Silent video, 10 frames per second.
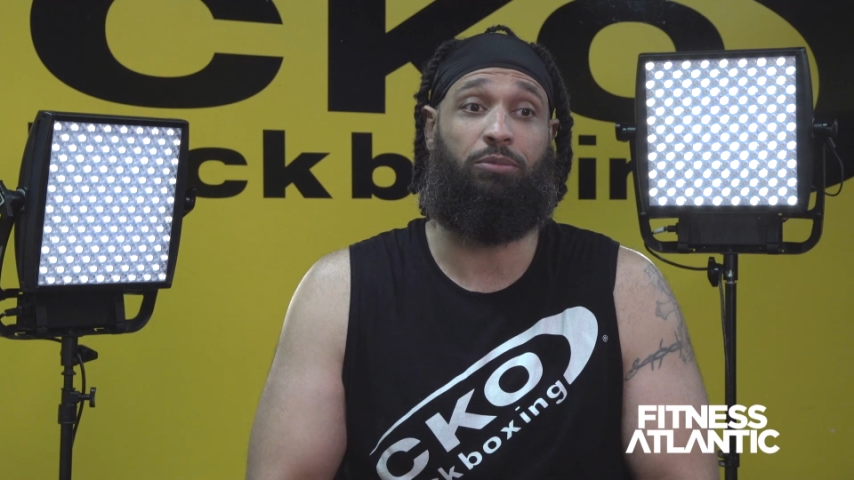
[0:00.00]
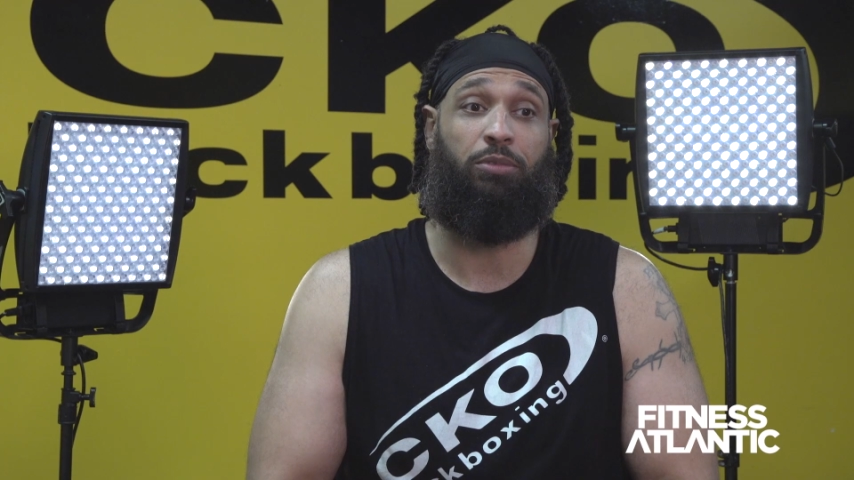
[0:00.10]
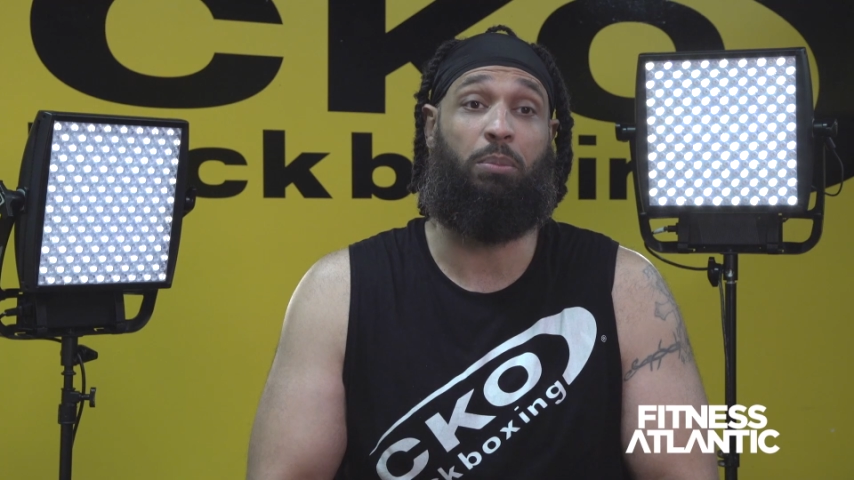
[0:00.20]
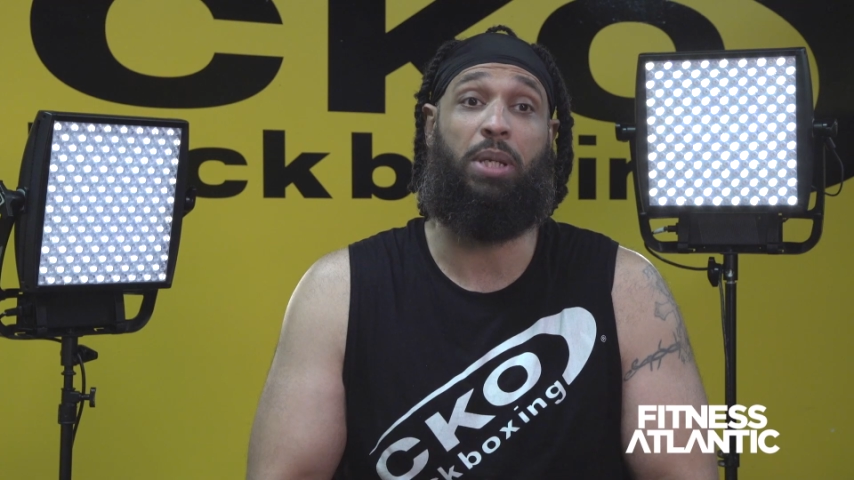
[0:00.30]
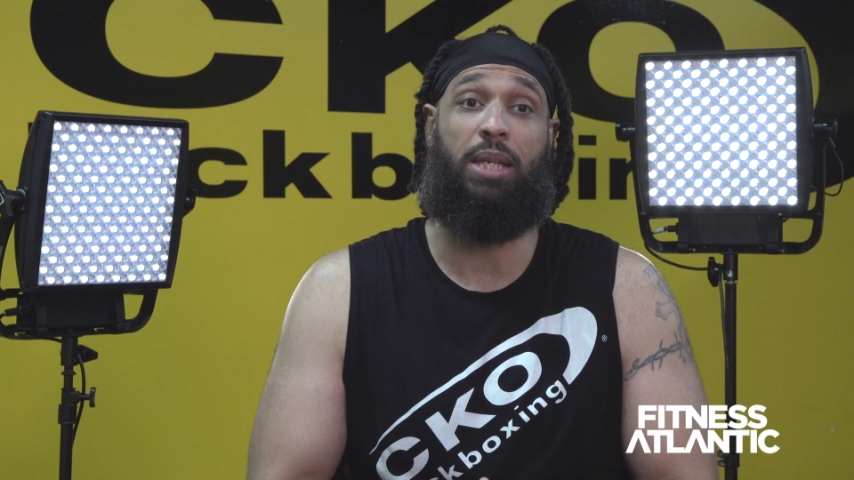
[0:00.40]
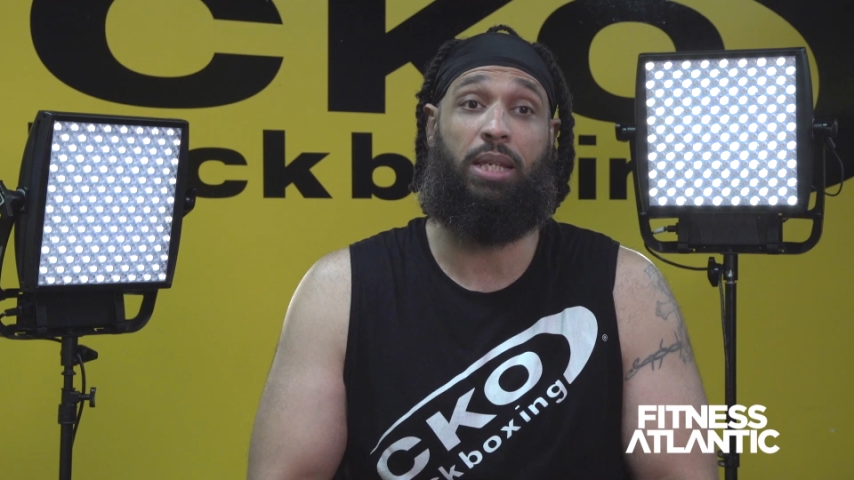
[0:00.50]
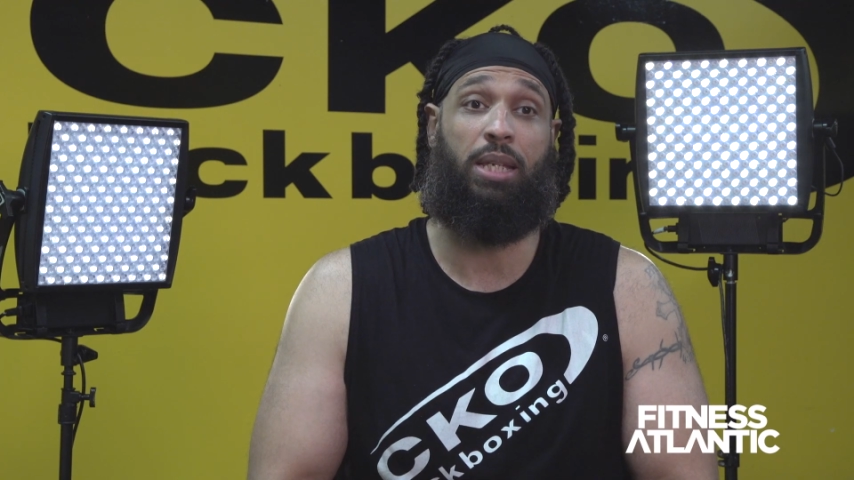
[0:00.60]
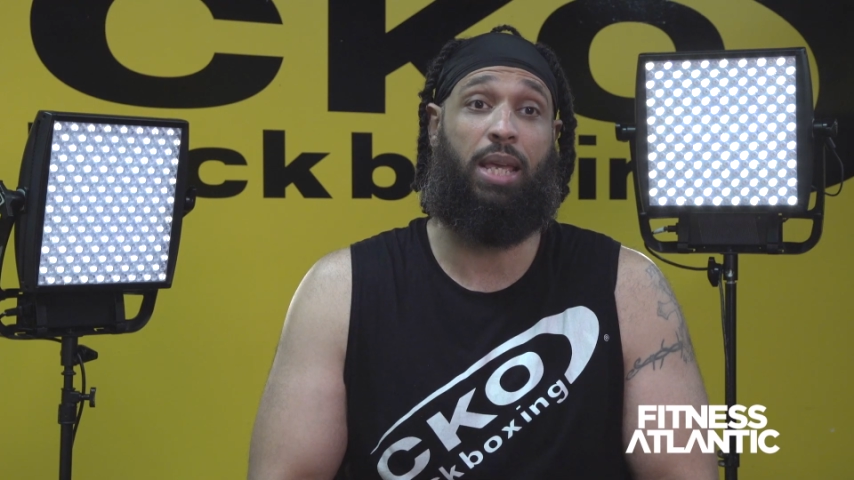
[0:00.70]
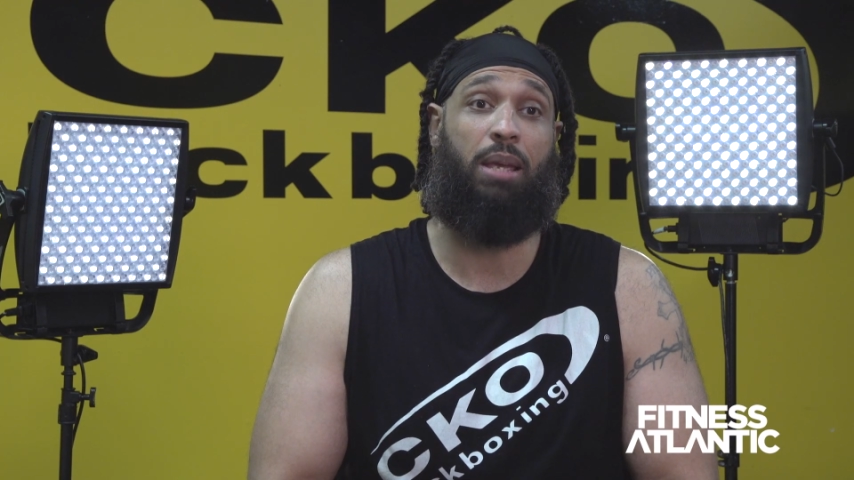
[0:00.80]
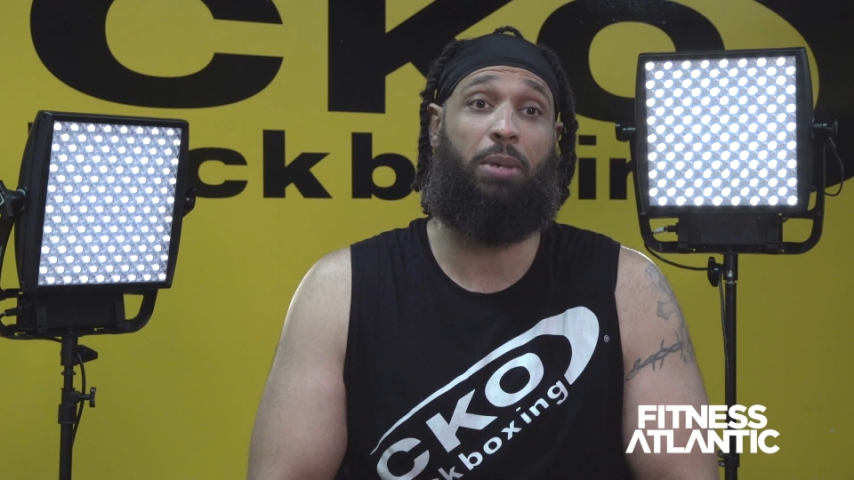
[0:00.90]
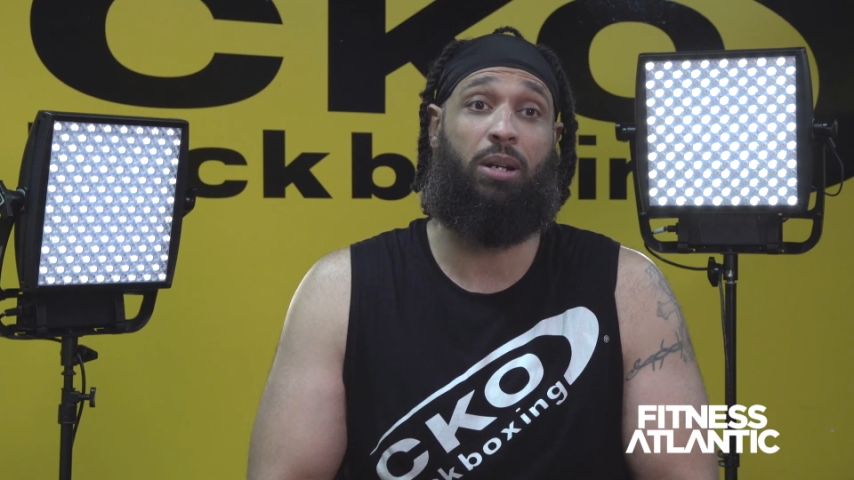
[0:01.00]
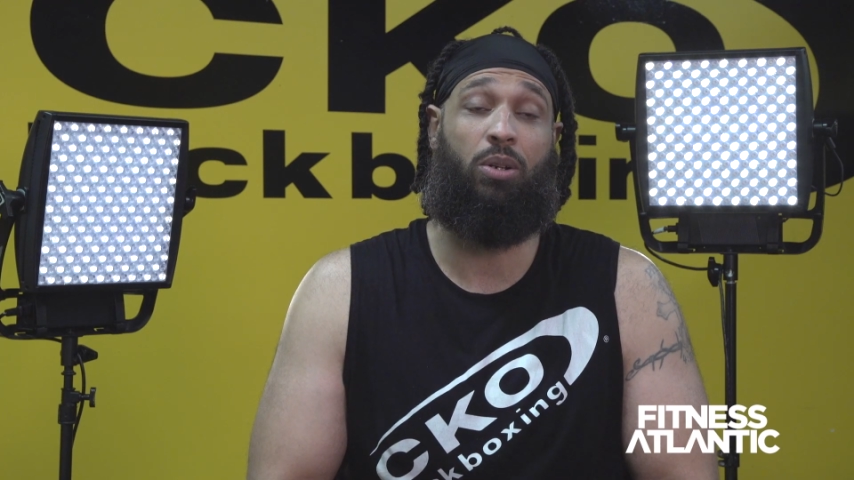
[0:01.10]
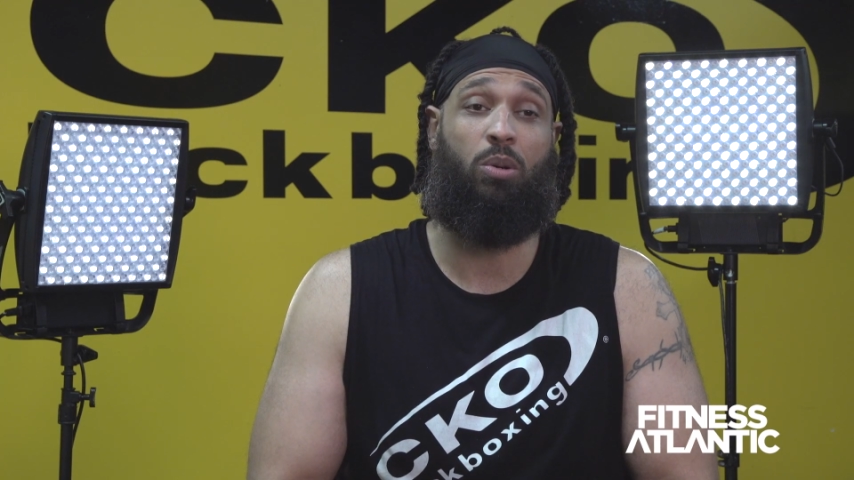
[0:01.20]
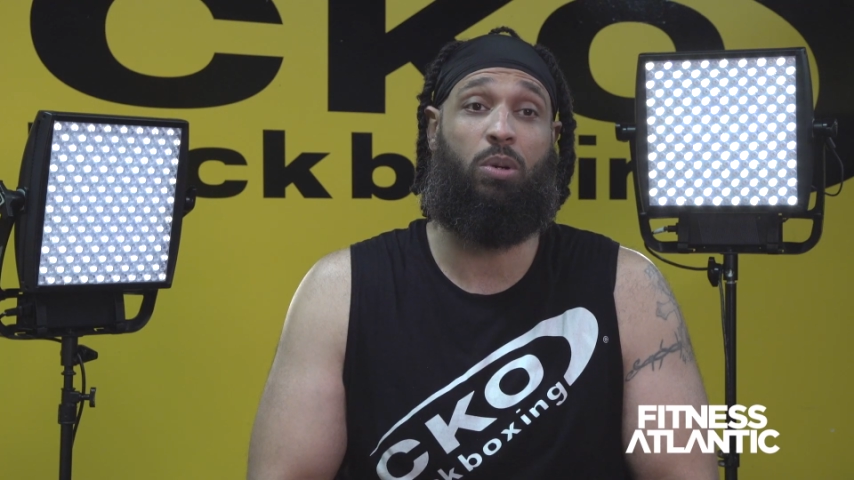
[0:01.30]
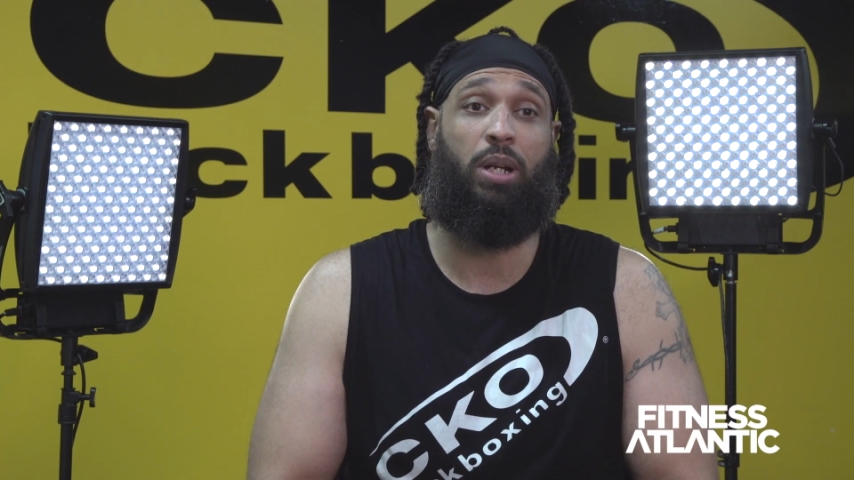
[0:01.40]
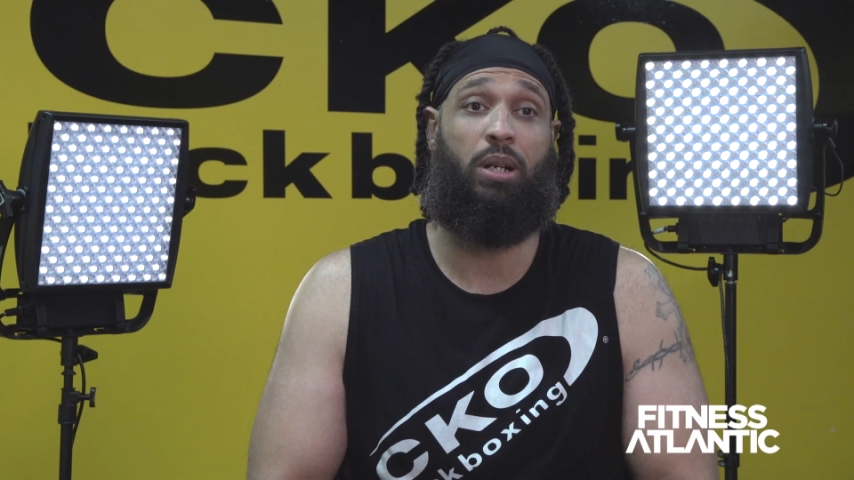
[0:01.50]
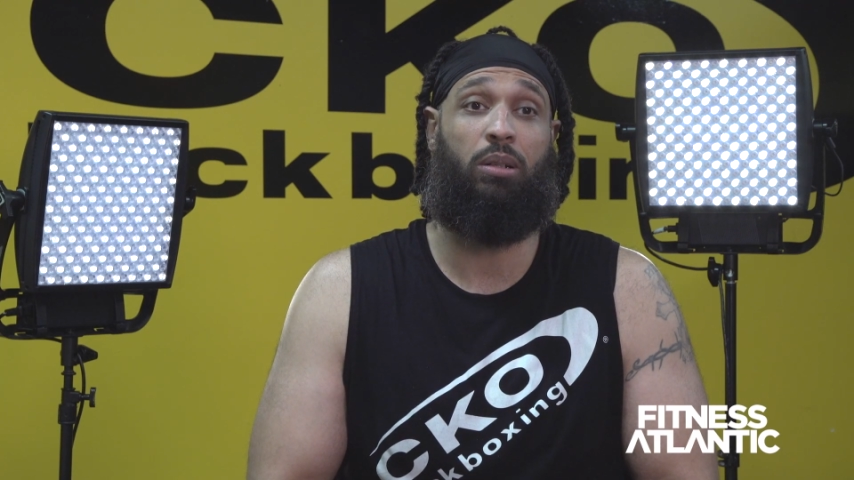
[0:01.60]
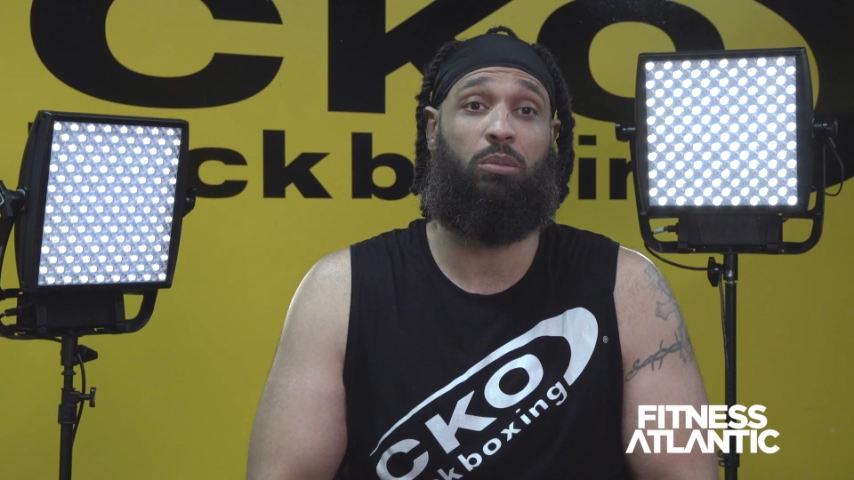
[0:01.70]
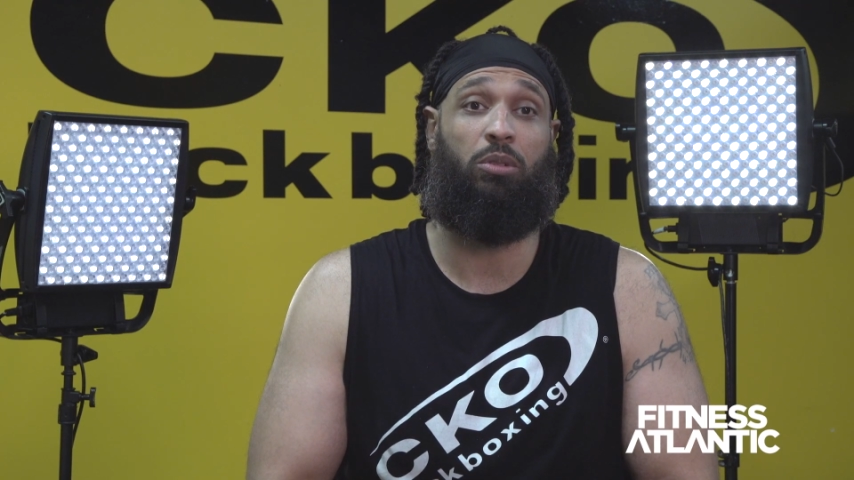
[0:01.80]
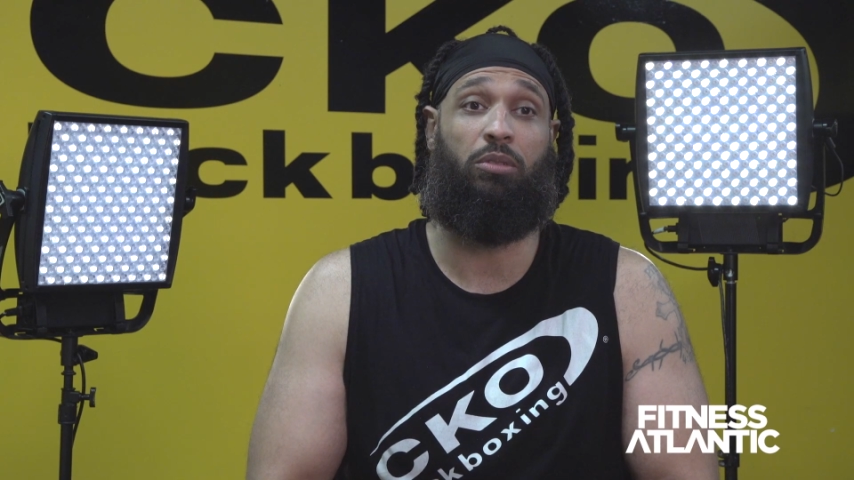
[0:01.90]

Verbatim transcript: for me, came out of nowhere,